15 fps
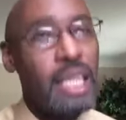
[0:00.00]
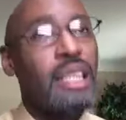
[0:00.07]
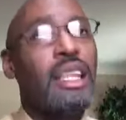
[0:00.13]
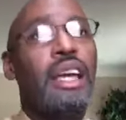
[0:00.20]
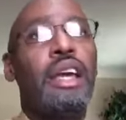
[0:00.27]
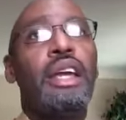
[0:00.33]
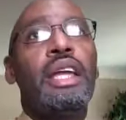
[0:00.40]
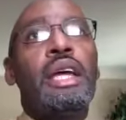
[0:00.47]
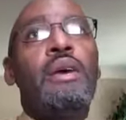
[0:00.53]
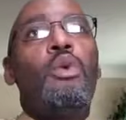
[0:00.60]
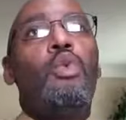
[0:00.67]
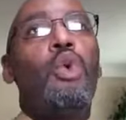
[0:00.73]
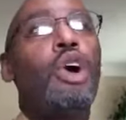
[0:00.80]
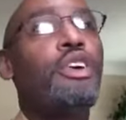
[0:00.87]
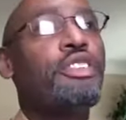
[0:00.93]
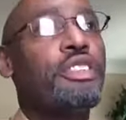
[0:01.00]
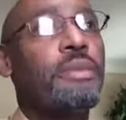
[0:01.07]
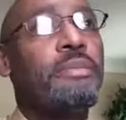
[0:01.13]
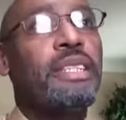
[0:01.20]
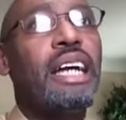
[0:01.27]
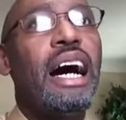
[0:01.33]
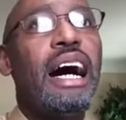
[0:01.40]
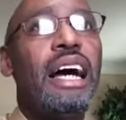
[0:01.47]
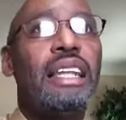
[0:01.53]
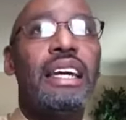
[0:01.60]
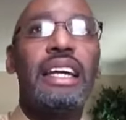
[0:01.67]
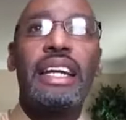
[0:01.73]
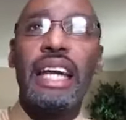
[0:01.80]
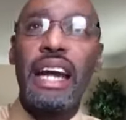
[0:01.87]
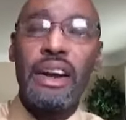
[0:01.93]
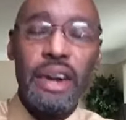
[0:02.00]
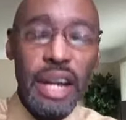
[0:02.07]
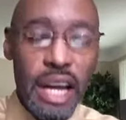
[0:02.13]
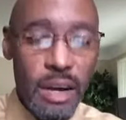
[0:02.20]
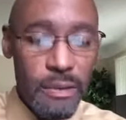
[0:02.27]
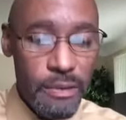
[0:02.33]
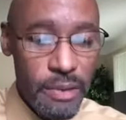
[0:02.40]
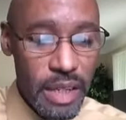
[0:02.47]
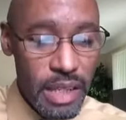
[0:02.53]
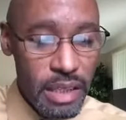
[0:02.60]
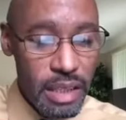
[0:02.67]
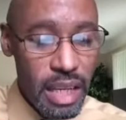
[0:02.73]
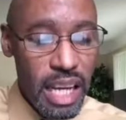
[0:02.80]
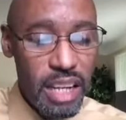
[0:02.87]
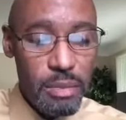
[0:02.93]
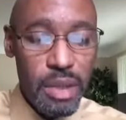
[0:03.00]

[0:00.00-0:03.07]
They worshiped God, they carried out feast days,